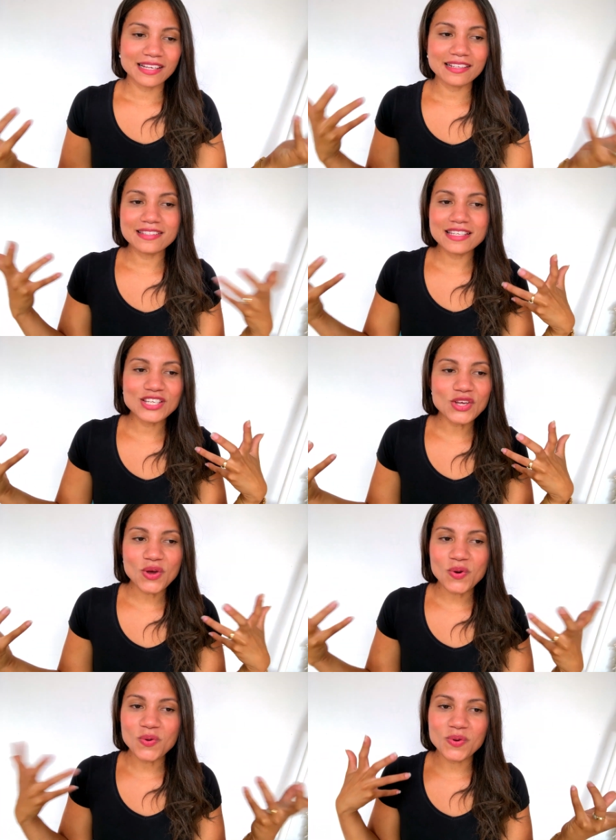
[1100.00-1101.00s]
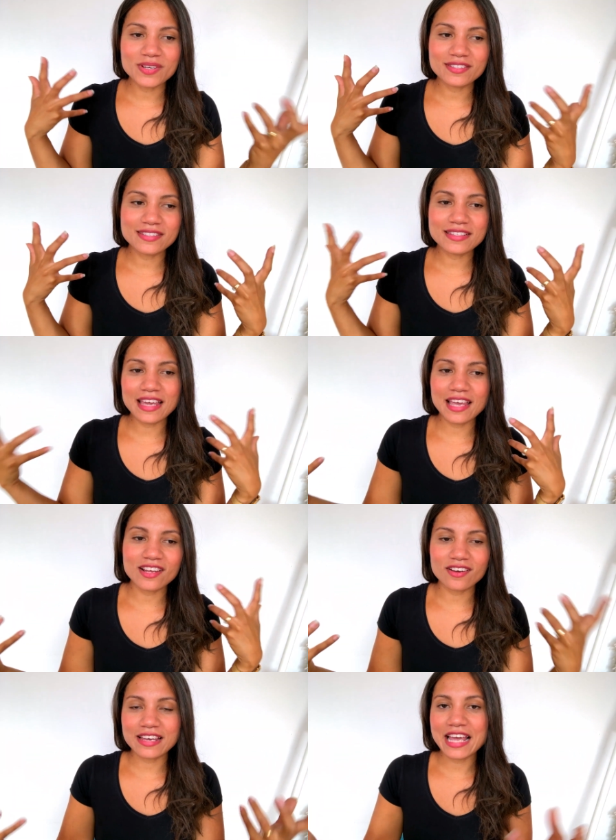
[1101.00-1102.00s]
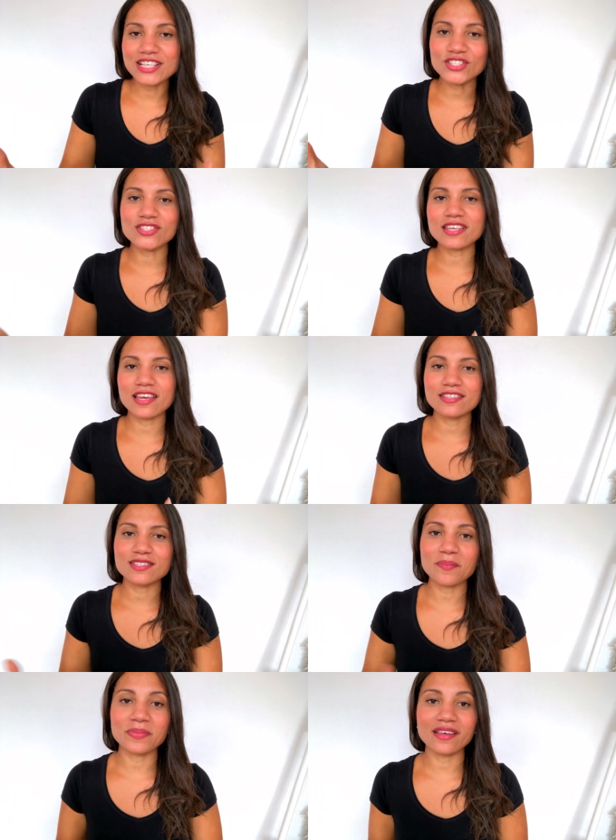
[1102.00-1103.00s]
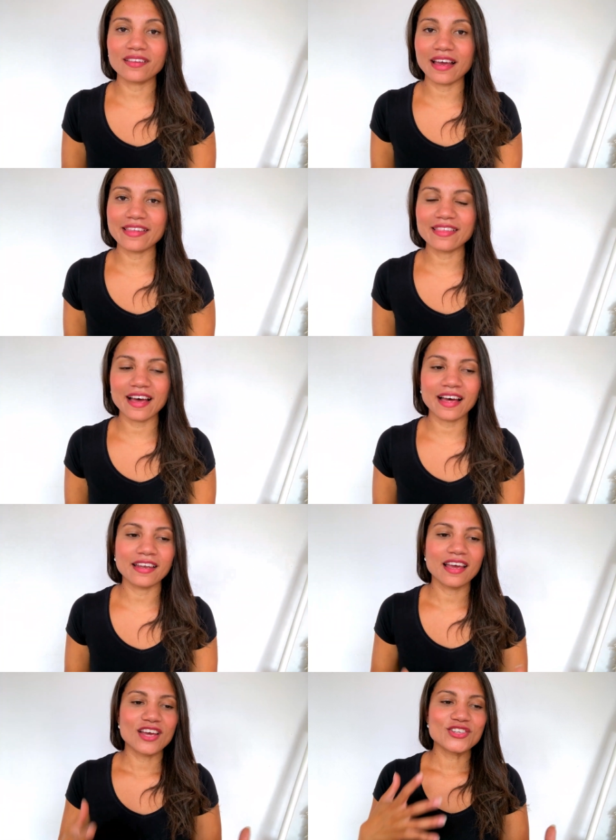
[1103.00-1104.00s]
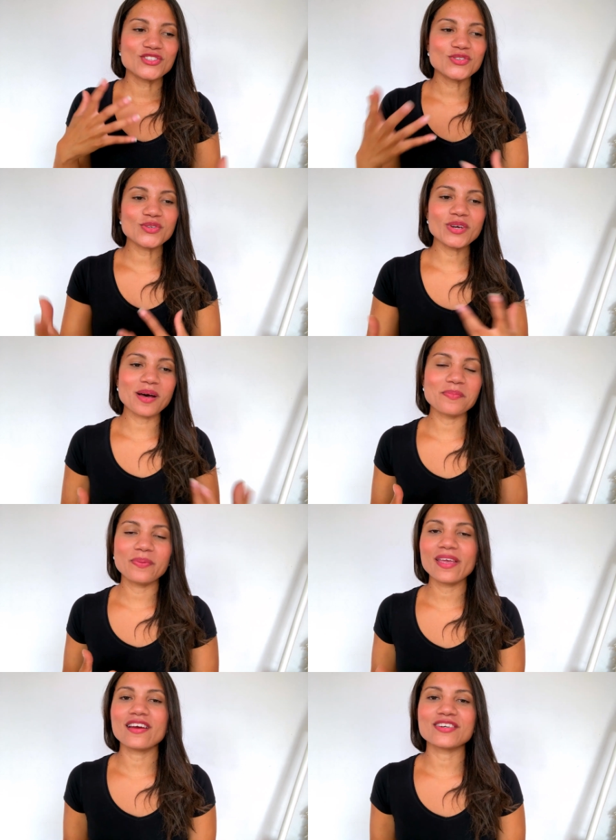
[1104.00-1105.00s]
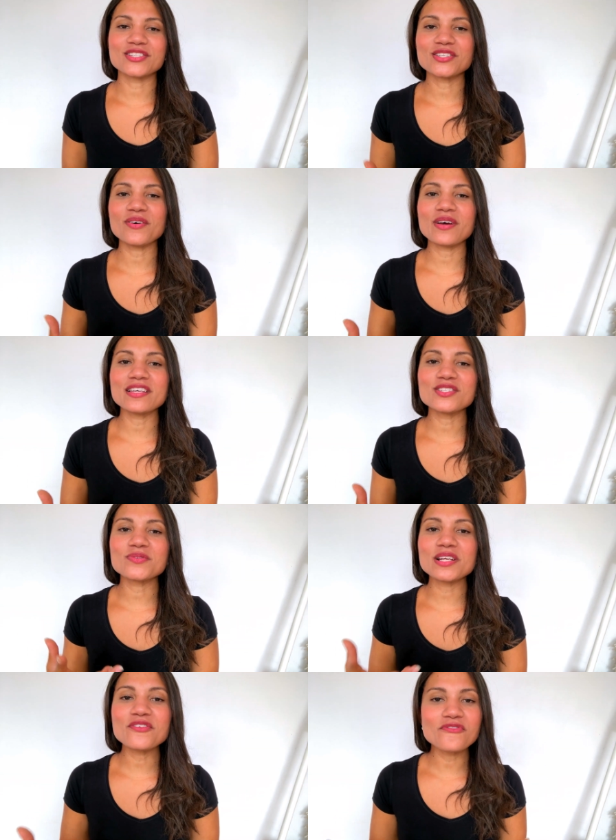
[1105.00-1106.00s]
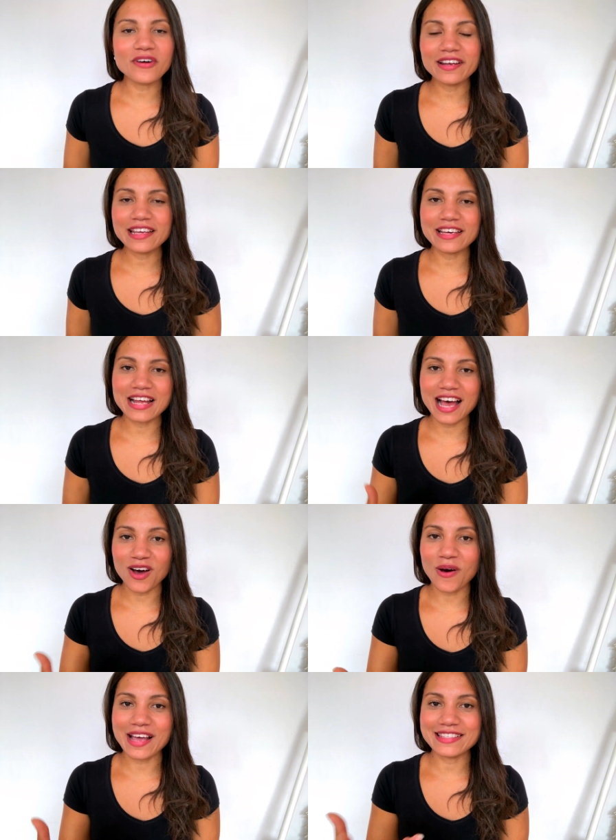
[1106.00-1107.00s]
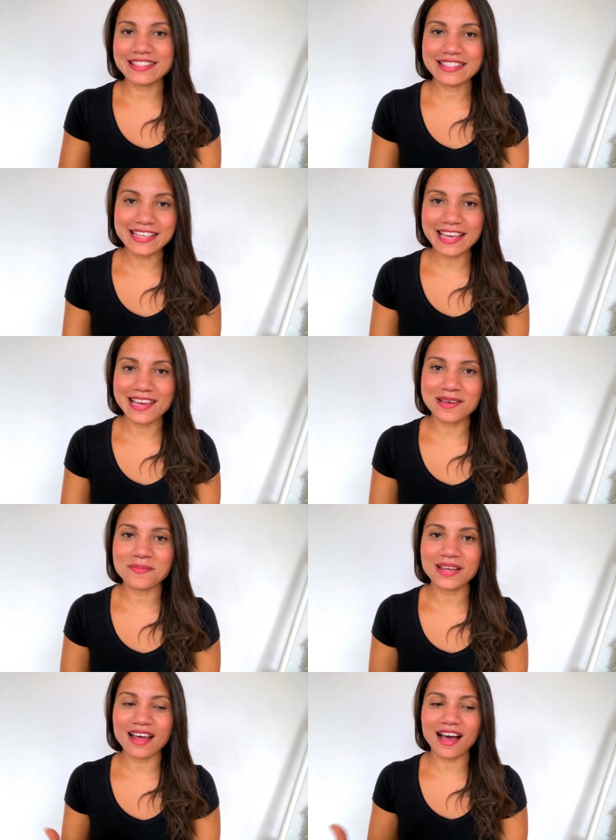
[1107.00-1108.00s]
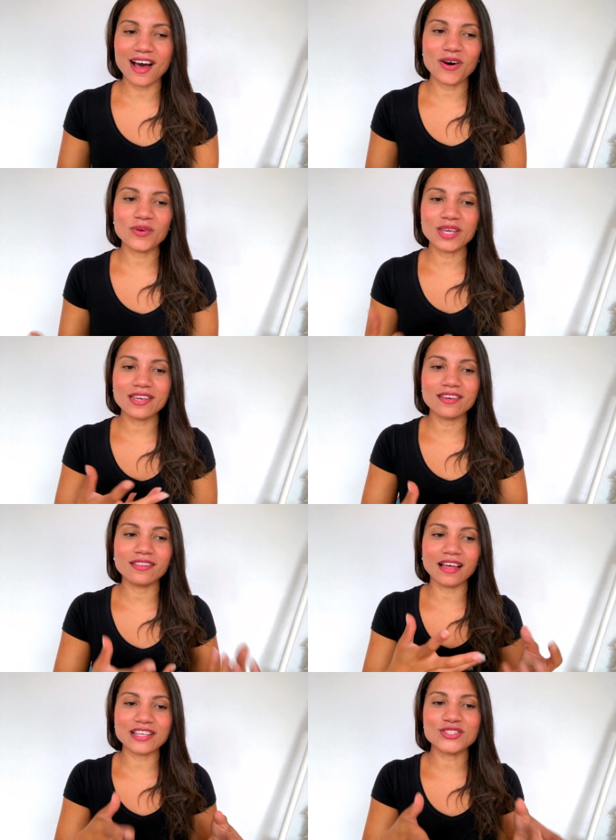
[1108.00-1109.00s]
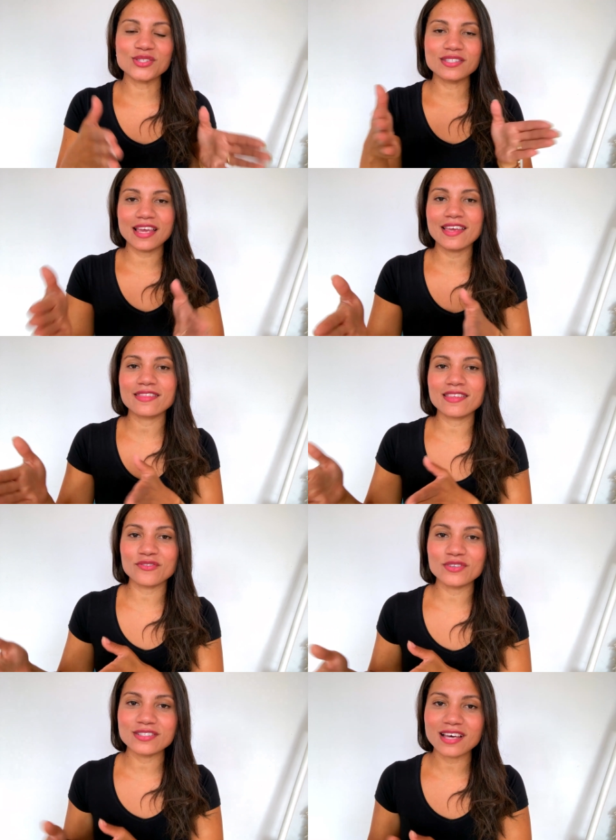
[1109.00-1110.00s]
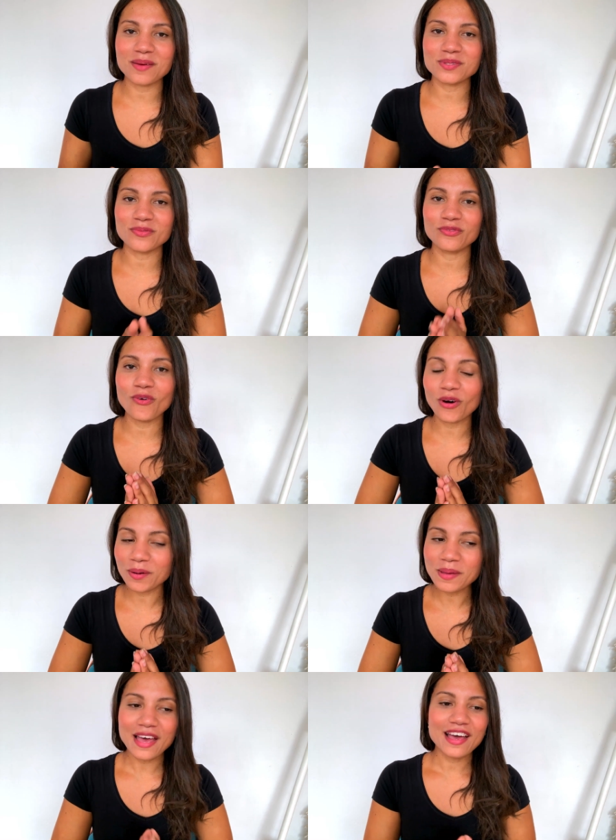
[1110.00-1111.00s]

Latino skin, Caucasian skin, something like that, to appear. So it's really funny in how I see him and how he likes to take different types of form,